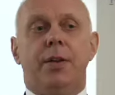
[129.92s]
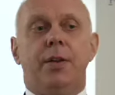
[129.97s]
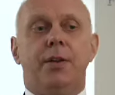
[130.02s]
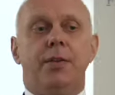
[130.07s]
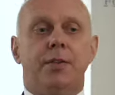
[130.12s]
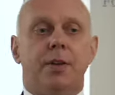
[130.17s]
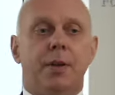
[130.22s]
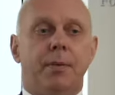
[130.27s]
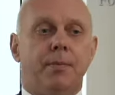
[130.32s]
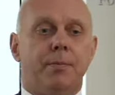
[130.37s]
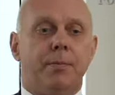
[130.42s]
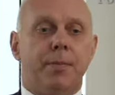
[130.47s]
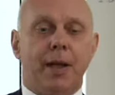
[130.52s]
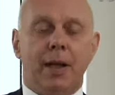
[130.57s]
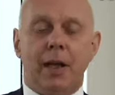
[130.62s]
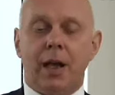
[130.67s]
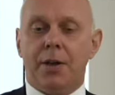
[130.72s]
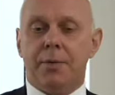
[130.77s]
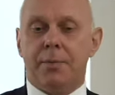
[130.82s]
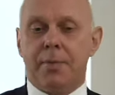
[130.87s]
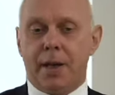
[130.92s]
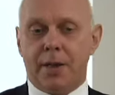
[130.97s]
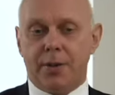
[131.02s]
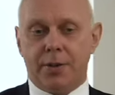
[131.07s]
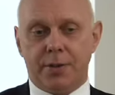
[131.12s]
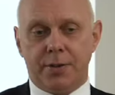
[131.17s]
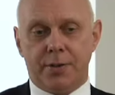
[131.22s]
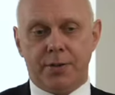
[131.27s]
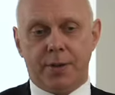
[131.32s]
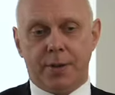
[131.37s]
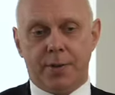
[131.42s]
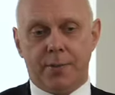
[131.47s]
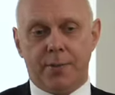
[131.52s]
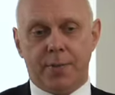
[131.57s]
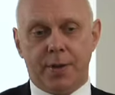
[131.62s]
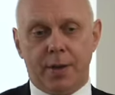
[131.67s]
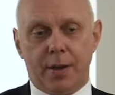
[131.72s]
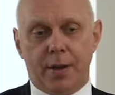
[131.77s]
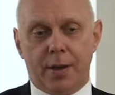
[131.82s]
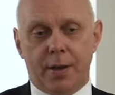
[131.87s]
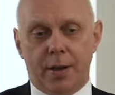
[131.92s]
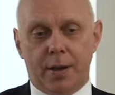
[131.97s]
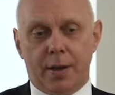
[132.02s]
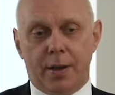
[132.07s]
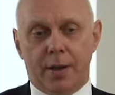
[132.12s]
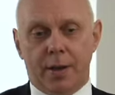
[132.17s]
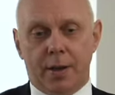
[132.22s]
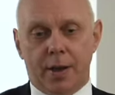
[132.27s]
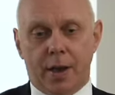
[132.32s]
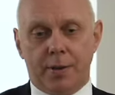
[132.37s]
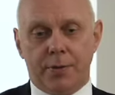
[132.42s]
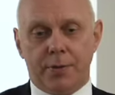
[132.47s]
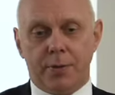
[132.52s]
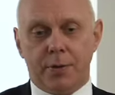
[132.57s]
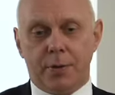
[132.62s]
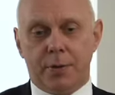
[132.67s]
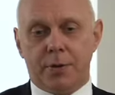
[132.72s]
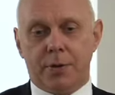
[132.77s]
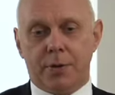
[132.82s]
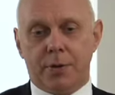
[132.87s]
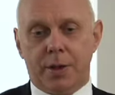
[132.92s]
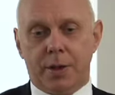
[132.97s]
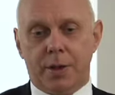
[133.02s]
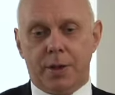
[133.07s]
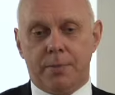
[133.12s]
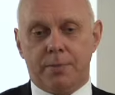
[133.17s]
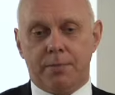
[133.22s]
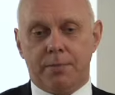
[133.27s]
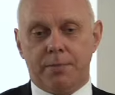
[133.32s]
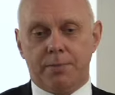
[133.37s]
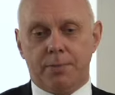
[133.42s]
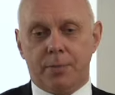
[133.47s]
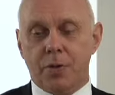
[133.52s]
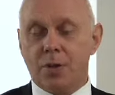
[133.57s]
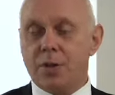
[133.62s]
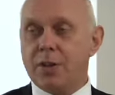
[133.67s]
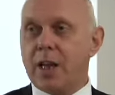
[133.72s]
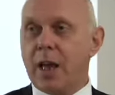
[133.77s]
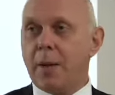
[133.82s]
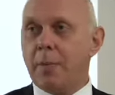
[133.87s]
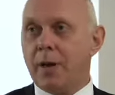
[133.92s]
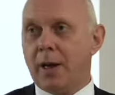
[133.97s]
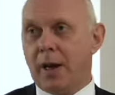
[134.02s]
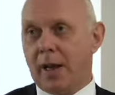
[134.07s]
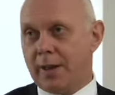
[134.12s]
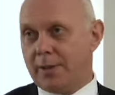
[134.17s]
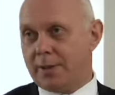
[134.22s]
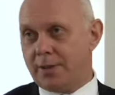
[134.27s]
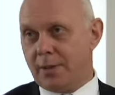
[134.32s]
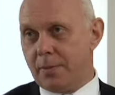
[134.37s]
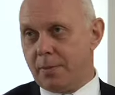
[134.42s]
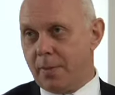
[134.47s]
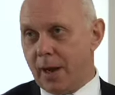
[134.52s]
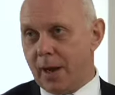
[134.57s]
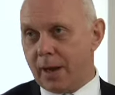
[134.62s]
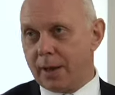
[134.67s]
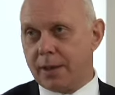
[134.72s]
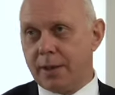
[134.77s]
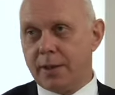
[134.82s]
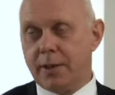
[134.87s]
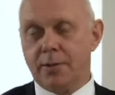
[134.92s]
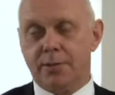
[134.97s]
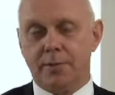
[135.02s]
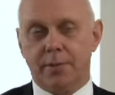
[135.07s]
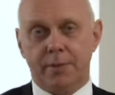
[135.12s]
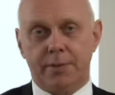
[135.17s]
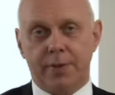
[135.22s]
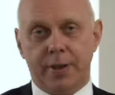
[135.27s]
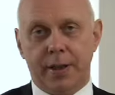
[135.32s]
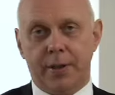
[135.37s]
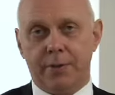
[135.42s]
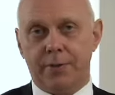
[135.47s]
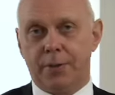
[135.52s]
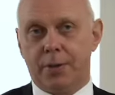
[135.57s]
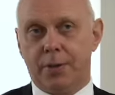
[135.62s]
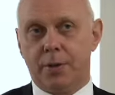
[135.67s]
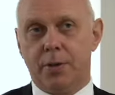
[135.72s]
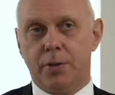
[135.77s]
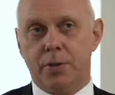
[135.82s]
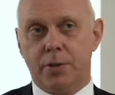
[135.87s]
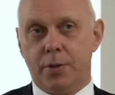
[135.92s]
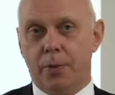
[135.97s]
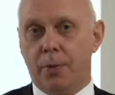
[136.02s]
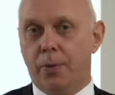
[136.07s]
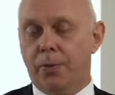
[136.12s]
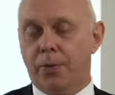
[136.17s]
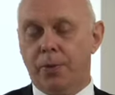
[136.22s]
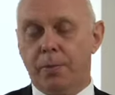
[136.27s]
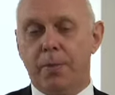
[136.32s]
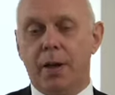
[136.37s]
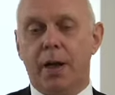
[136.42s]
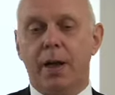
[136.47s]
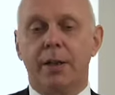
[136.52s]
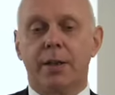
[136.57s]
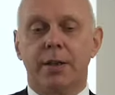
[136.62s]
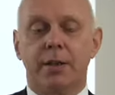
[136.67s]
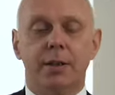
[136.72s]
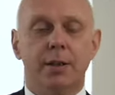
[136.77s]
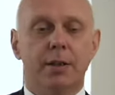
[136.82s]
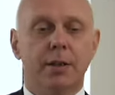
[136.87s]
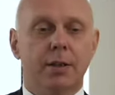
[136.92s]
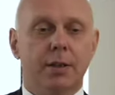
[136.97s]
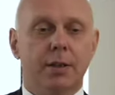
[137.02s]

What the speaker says: these bailout measures have not stabilized the market. They have not soothed the market